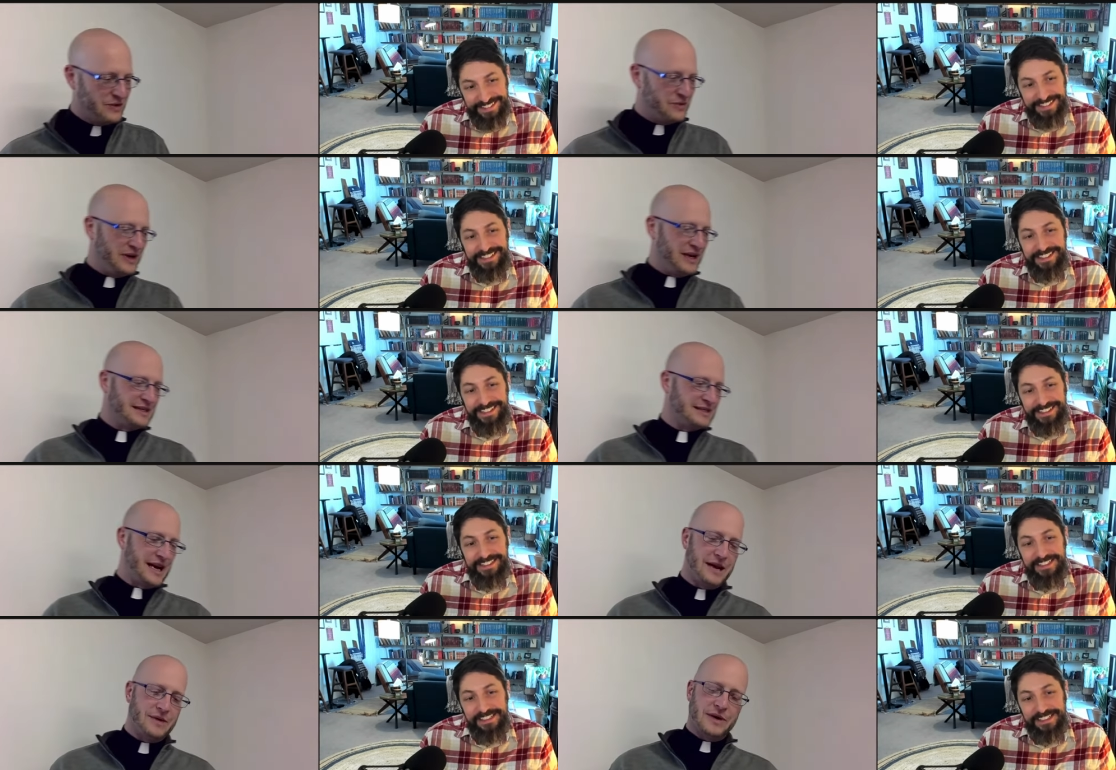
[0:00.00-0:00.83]
Speaker 1: who reads it?
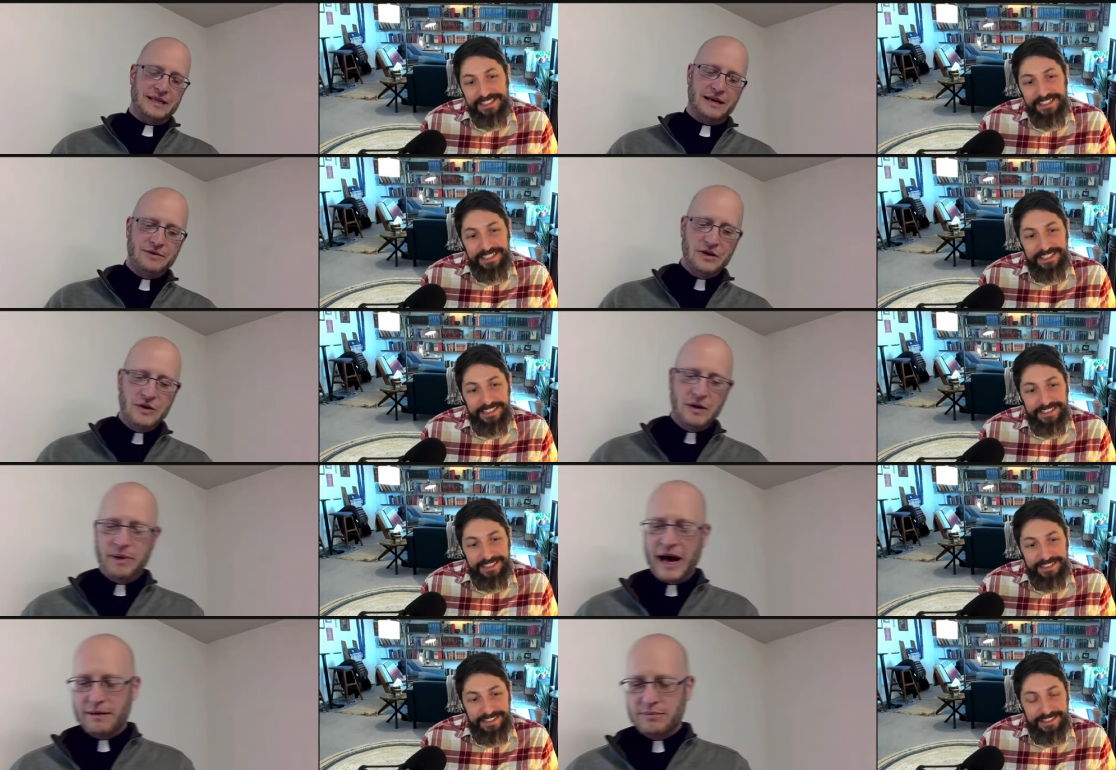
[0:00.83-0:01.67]
Anyways, I'm doing a
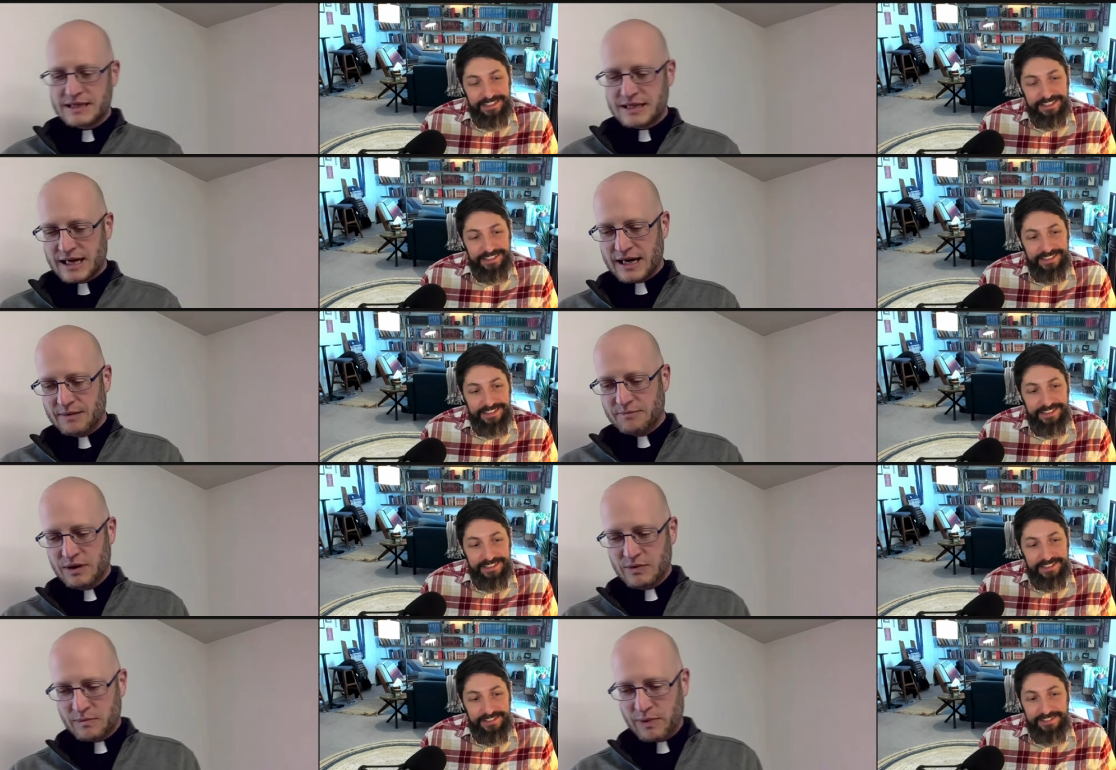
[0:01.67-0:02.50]
Bible study,
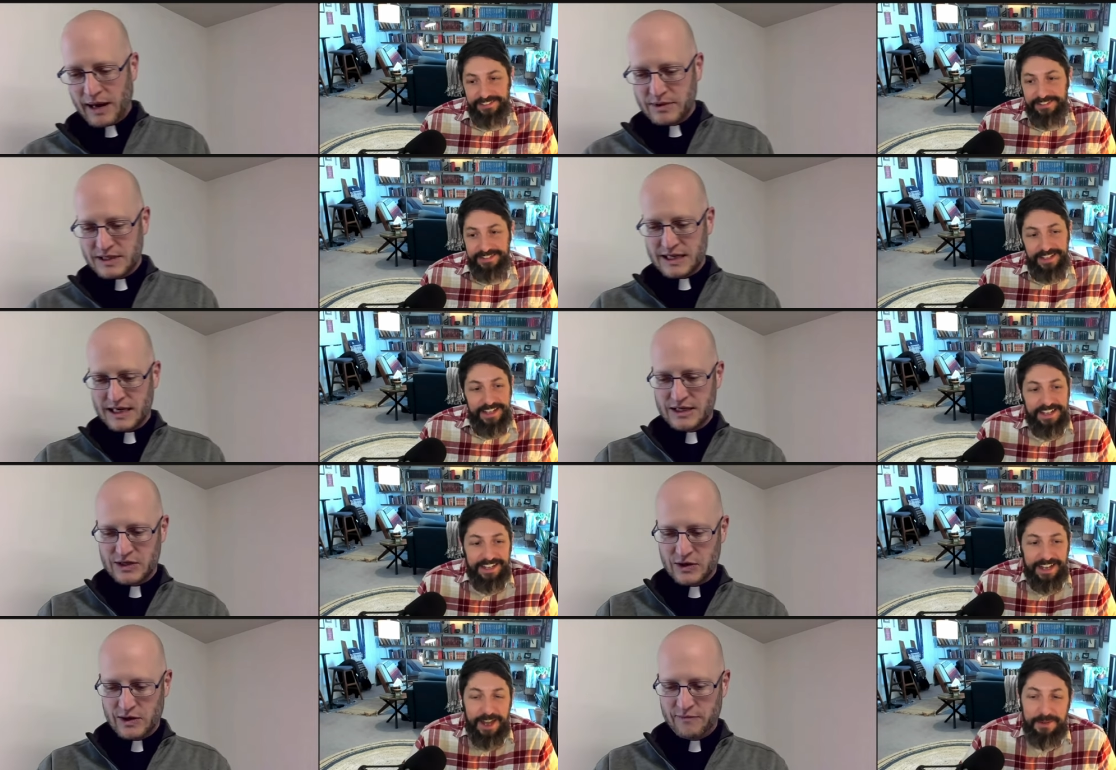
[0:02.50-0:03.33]
midweek Bible study,
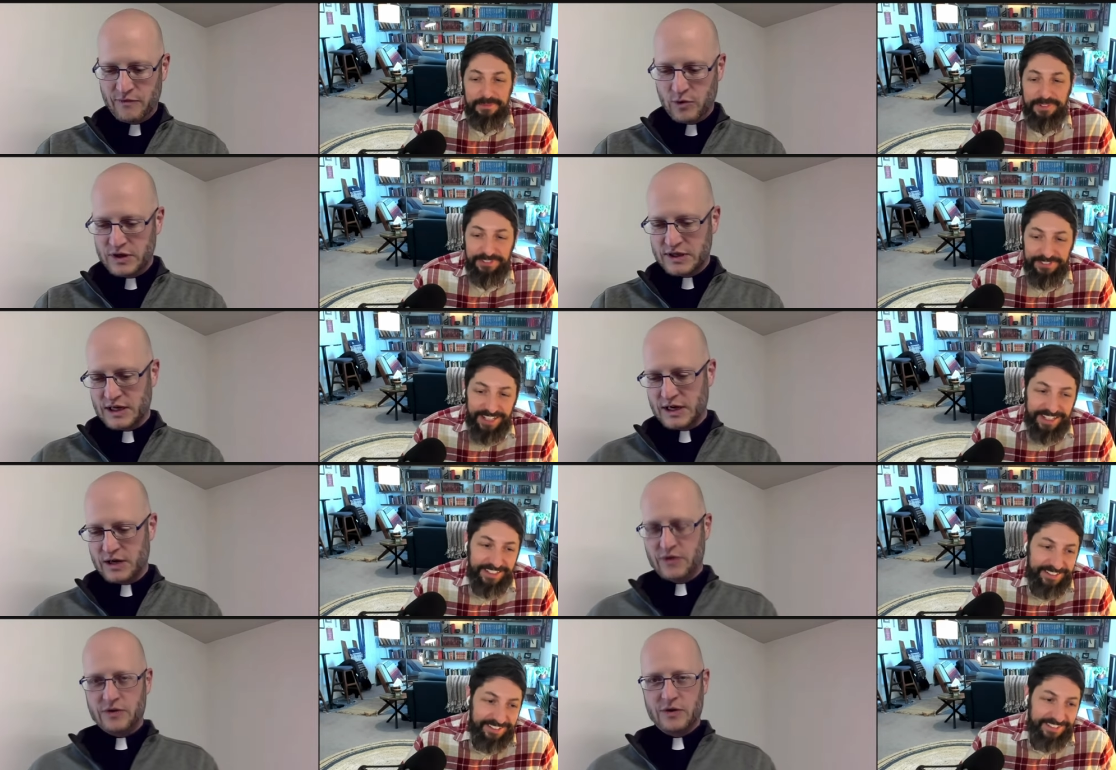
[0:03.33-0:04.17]
so I'm humble
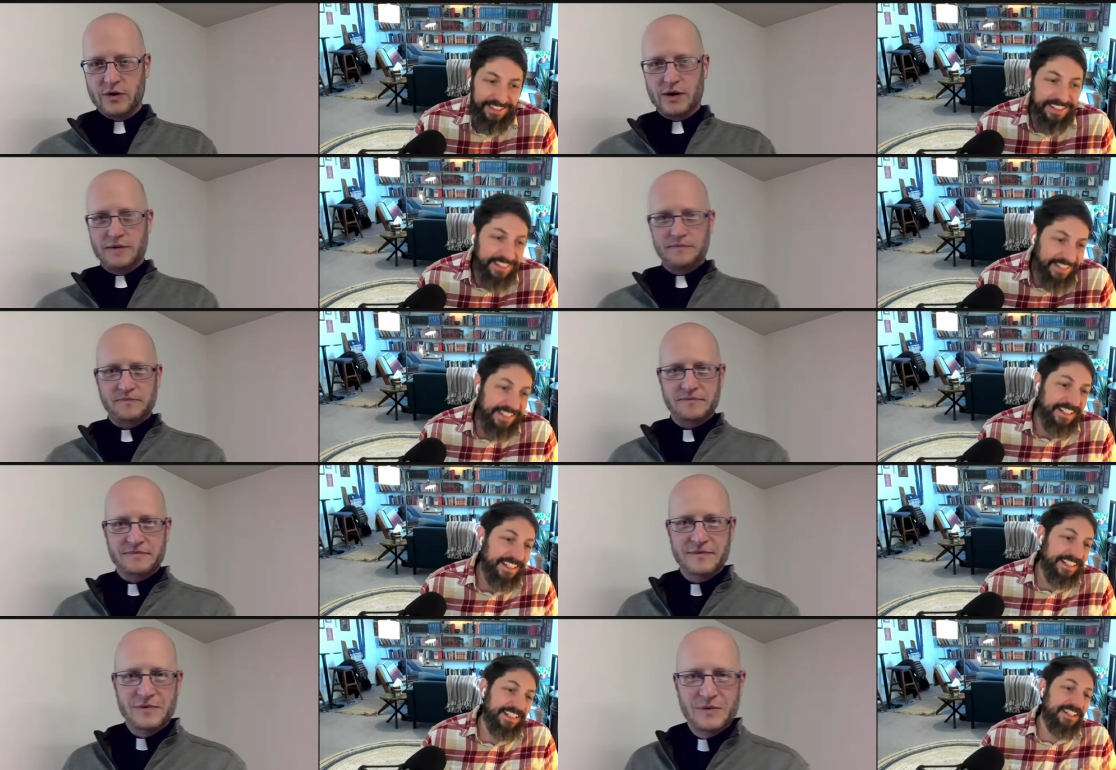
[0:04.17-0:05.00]
flex.
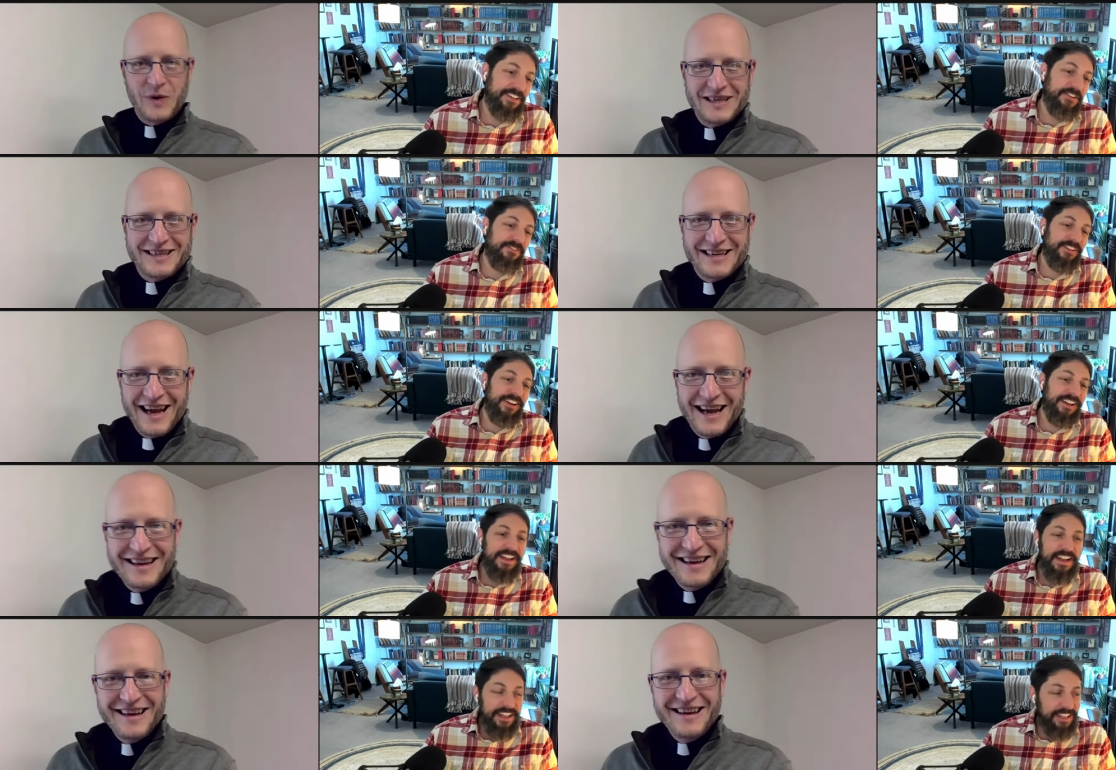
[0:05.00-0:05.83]
What's go that? for
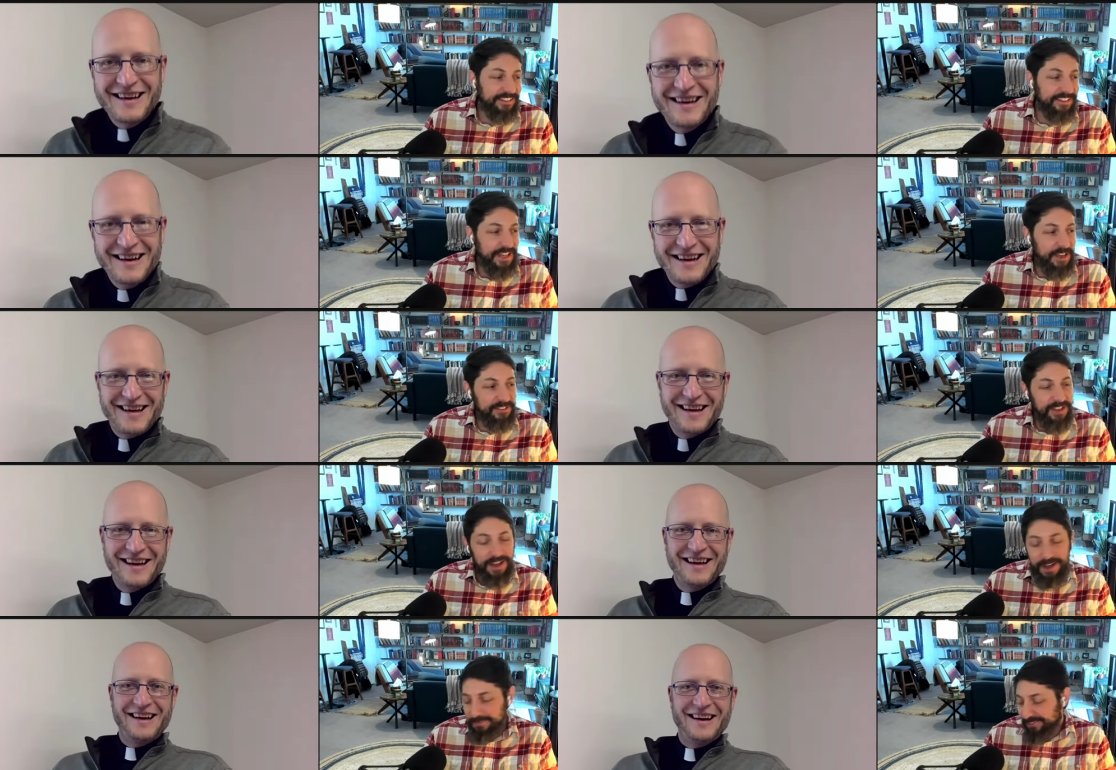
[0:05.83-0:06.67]
it.
Speaker 2: They said that was
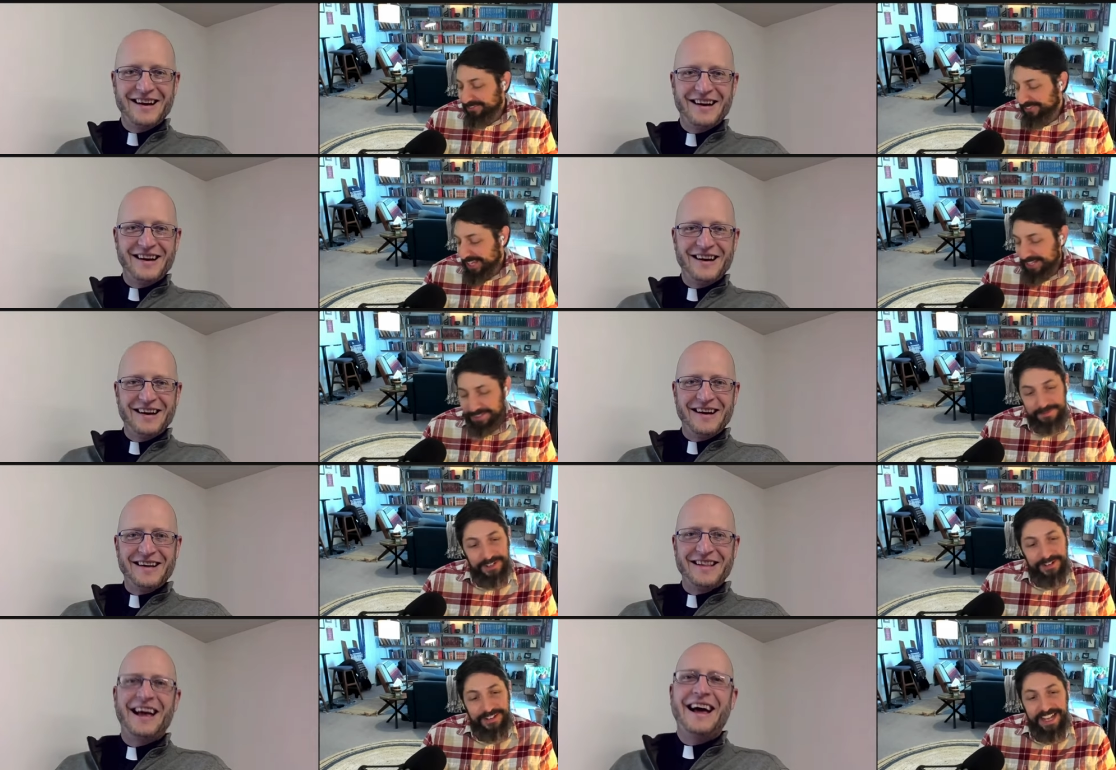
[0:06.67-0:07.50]
a humble flex,
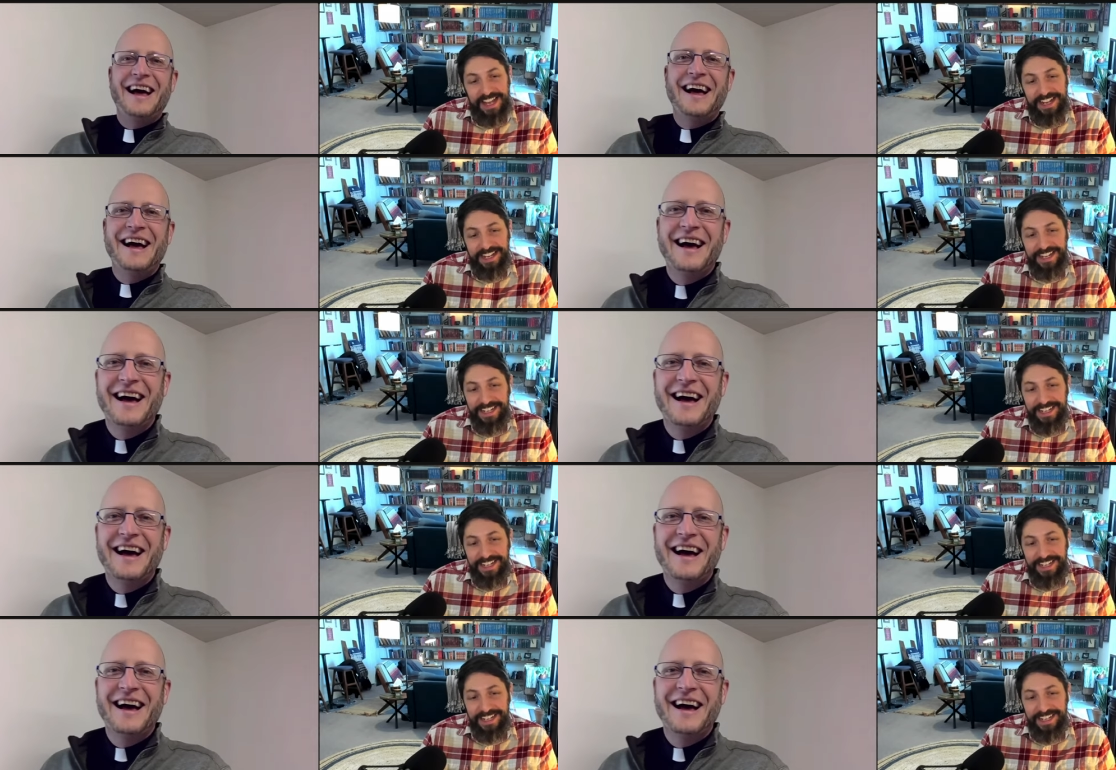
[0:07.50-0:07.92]
but okay.